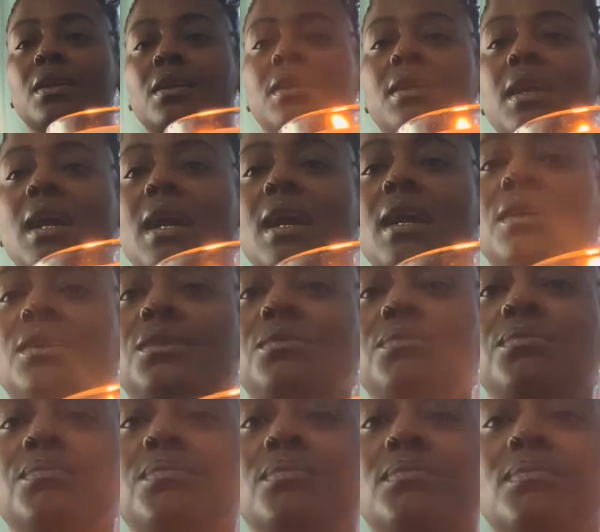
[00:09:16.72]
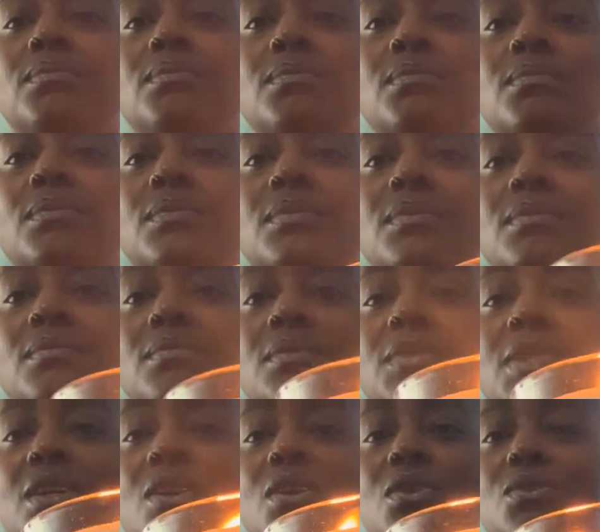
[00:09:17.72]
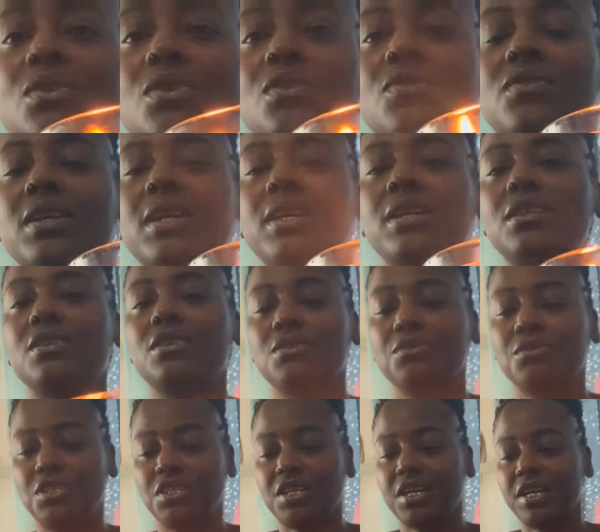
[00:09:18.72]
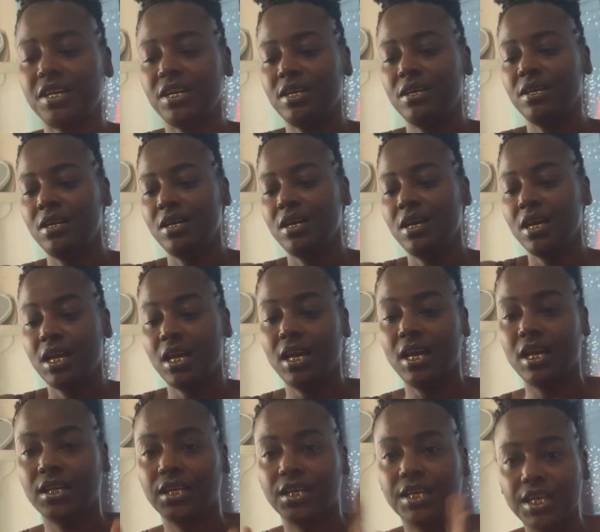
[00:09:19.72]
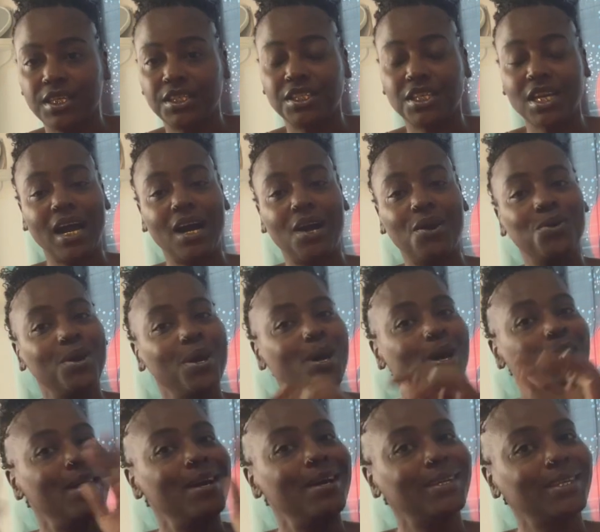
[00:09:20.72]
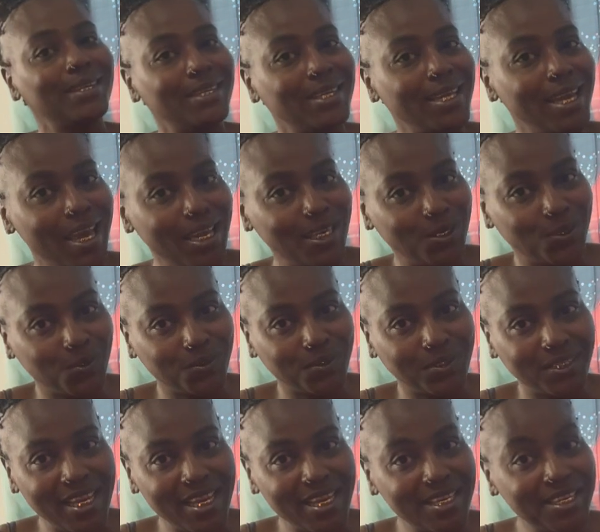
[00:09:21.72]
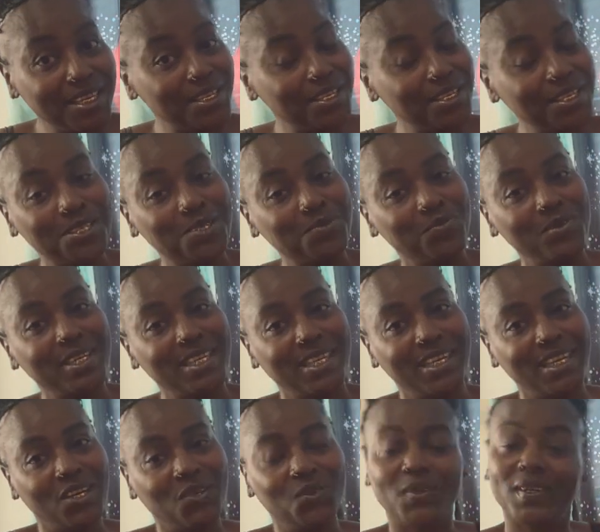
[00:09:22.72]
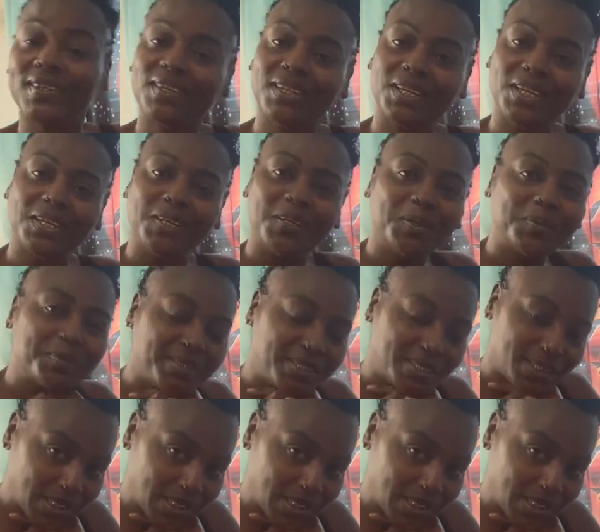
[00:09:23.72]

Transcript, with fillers: y'all, go on over there to Dosair and get y'all candles and give this video a thumbs